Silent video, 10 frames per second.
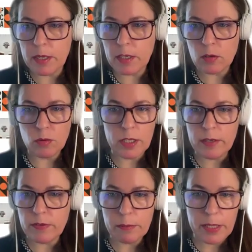It could
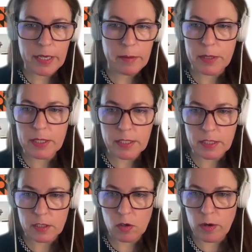even be a
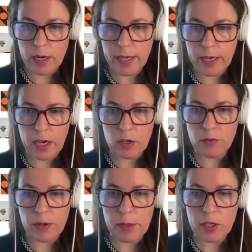person or any kind
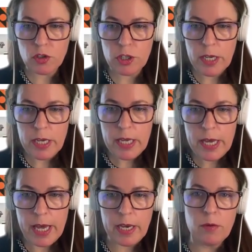of image.
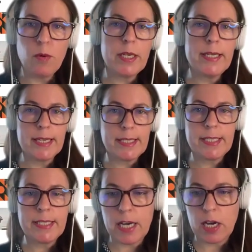And what it does
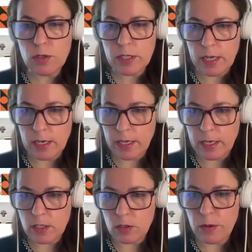in the carousel
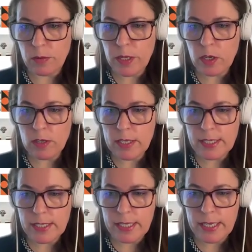is when we only
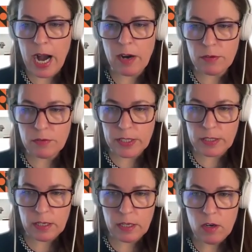see half of
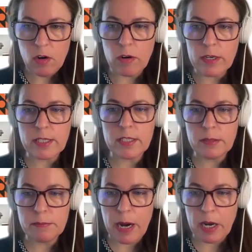it or a
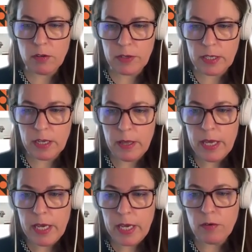certain part of it,
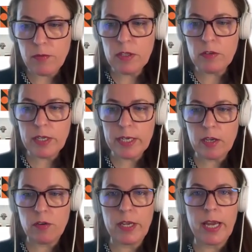it will really
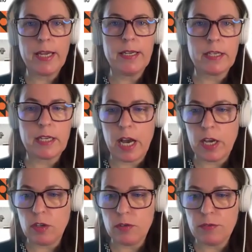create that
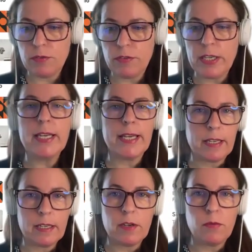kind of
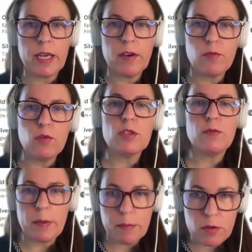feeling that we have to
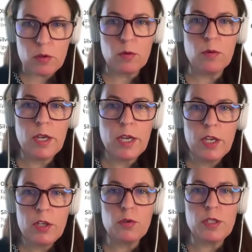swipe through
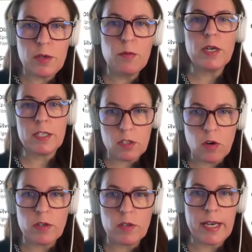to see what is
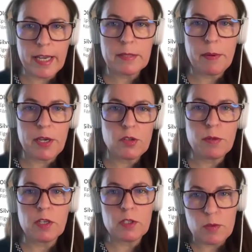on the next page
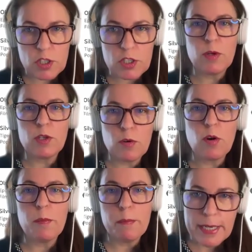because we just want to
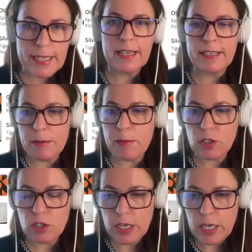complete that
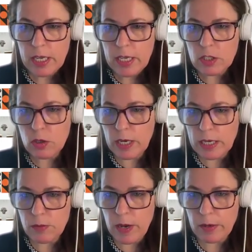image. So
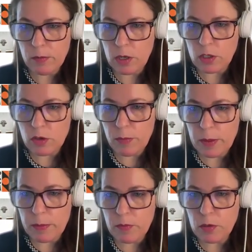that's why lots of
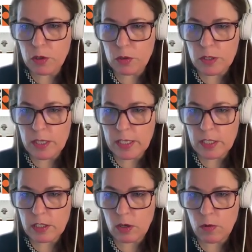people would use
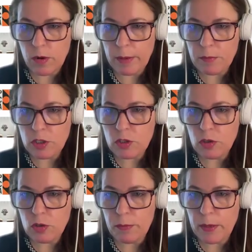this. So I'm just
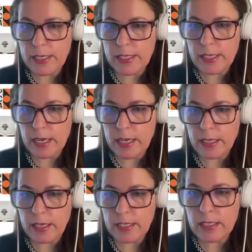going to place it like
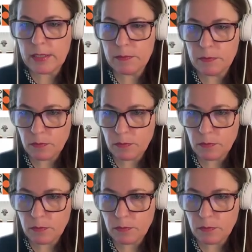this,